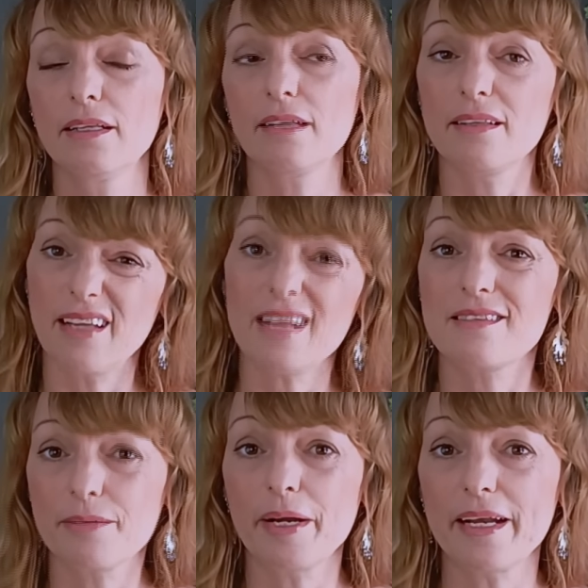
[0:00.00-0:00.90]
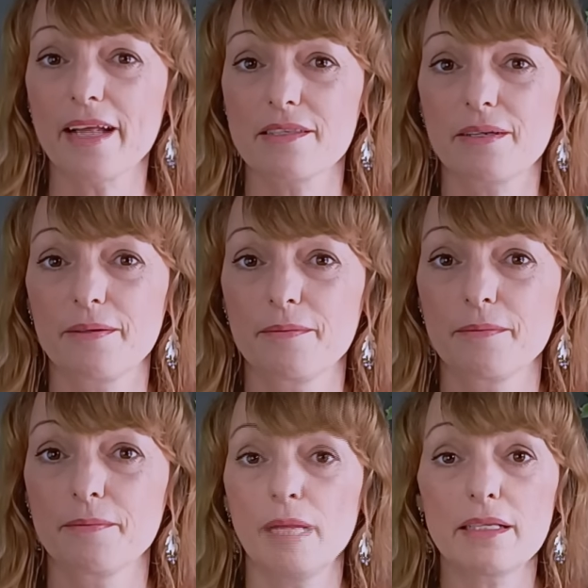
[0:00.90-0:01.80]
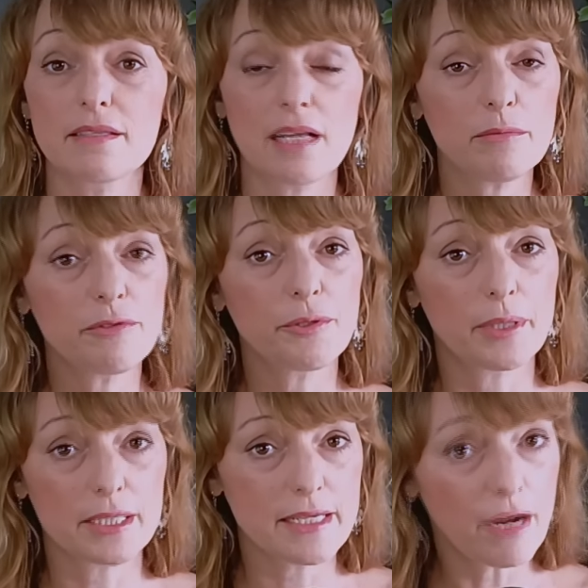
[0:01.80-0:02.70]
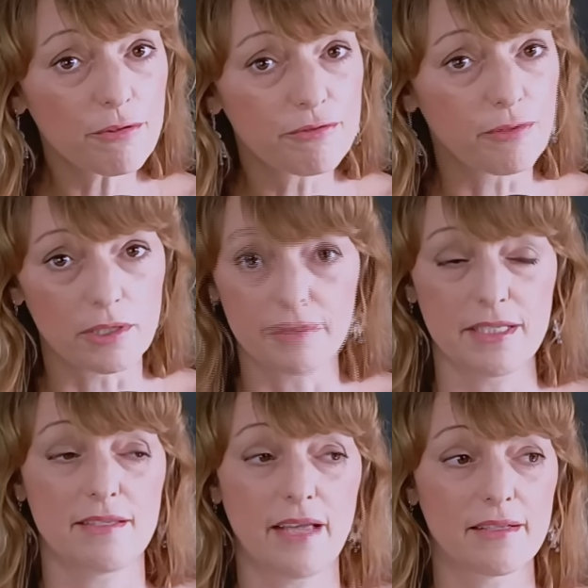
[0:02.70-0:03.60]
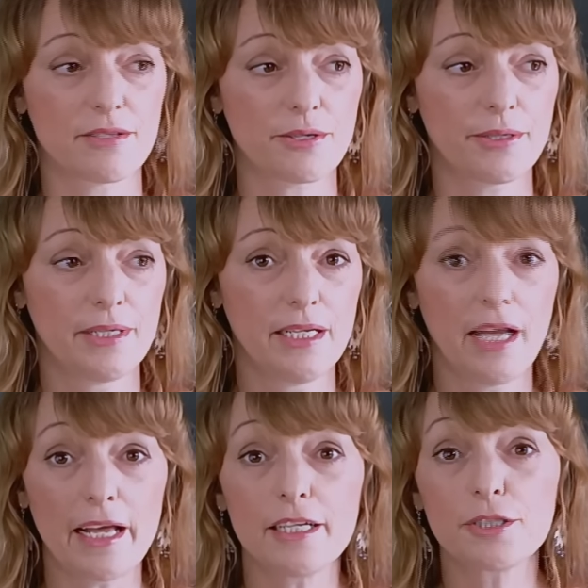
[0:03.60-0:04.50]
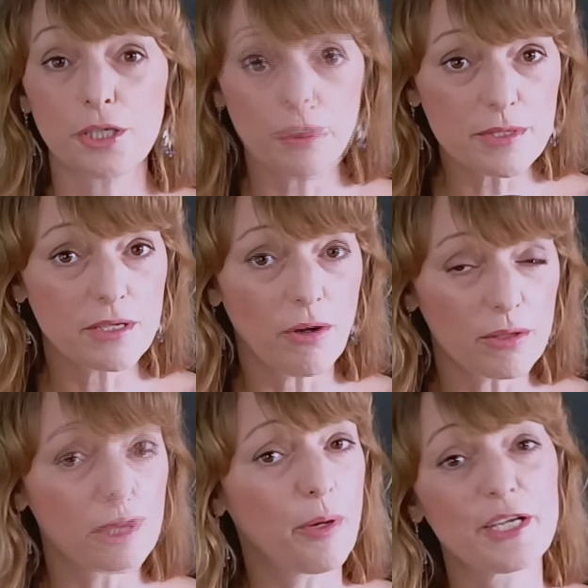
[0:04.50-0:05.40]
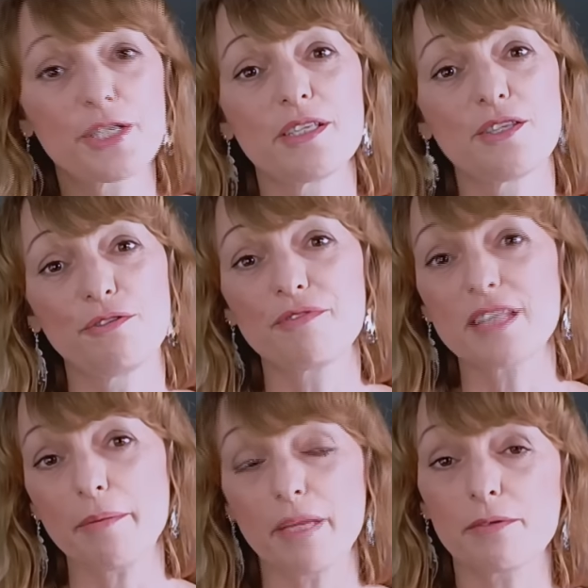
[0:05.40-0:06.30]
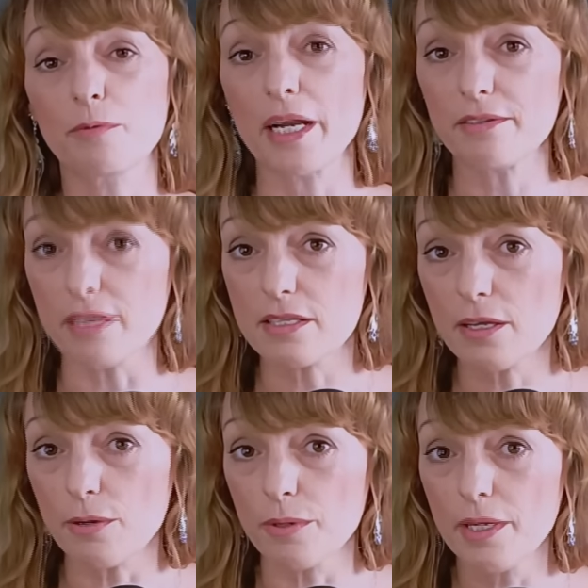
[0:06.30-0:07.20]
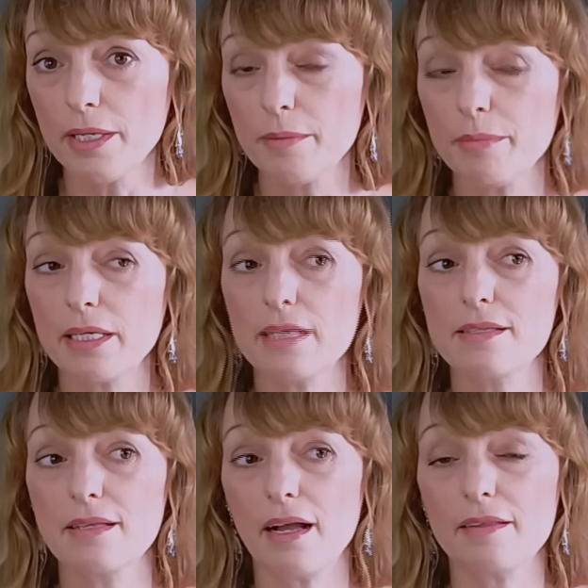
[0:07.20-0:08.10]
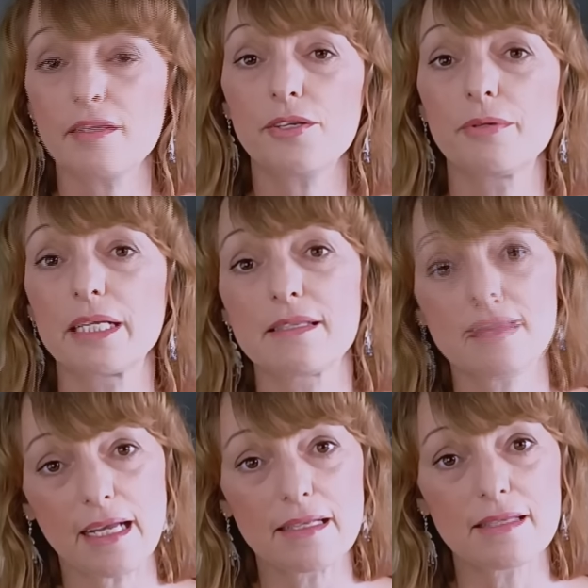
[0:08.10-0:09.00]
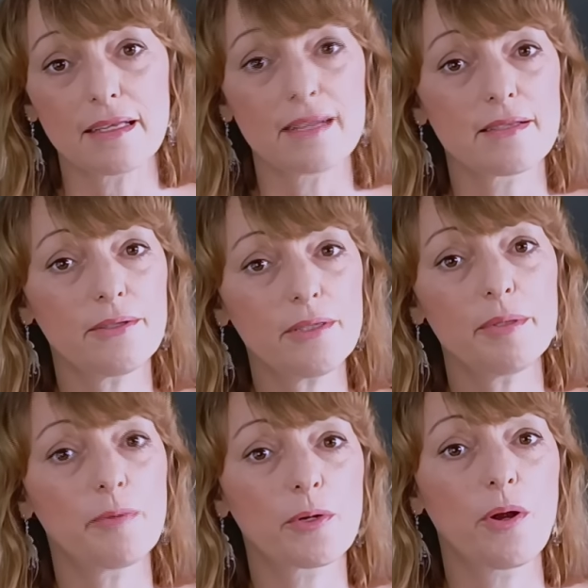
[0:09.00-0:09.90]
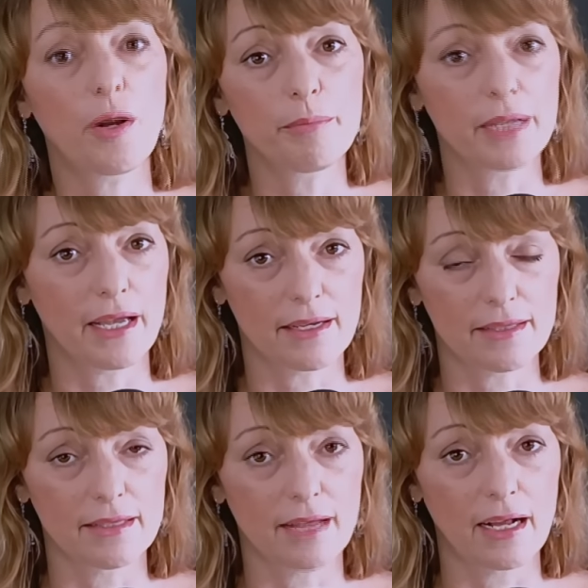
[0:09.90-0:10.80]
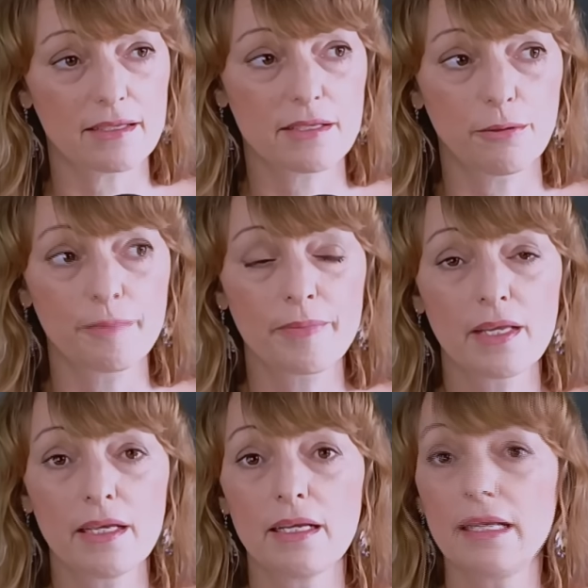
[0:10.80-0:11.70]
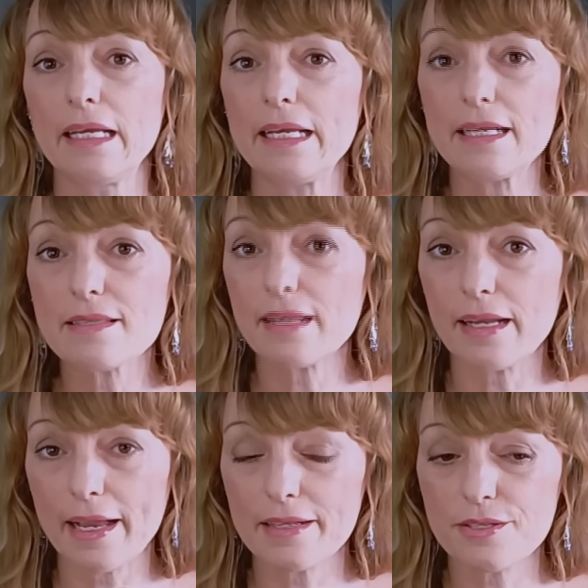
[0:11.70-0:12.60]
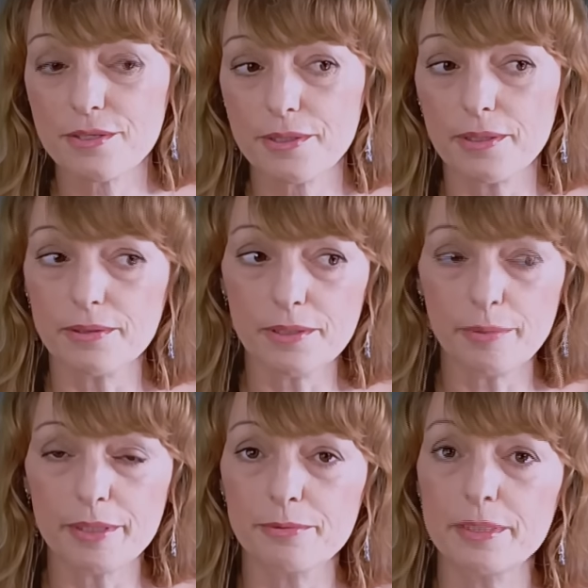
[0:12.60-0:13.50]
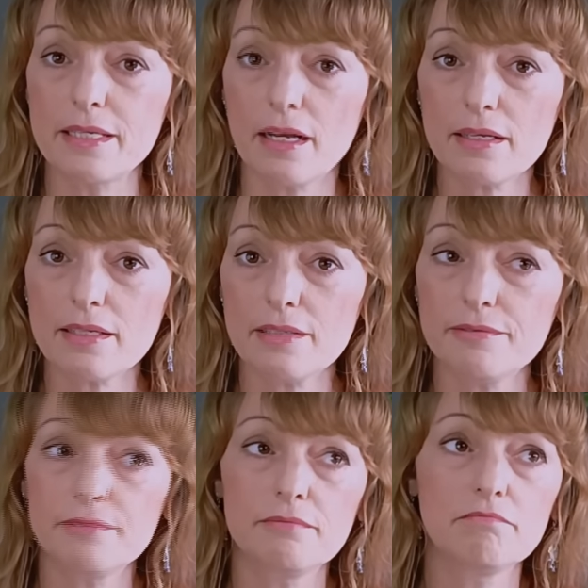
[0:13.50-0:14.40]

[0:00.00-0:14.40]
then that's the right answer. But some of you are doubtful of this answer, and it shows in all the questions you've sent me, and rightly so, because I think you can sense that it's a little bit more complicated than that. So is that answer a little bit reductive?